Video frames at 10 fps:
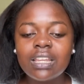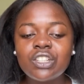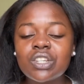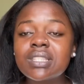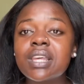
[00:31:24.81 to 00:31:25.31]

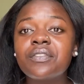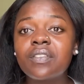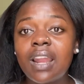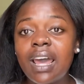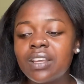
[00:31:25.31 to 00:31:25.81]
Joseph's
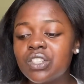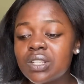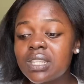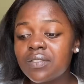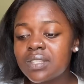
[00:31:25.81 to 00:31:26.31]

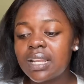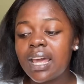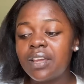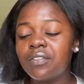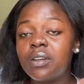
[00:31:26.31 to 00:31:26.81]

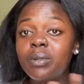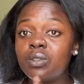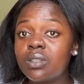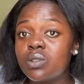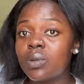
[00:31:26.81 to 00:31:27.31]
life, let me
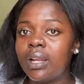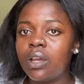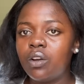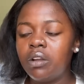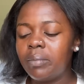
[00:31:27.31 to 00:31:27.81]
do this while I
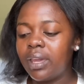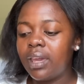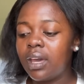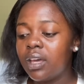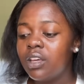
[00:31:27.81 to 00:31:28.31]
oil my
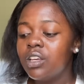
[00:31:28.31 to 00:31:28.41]
hair.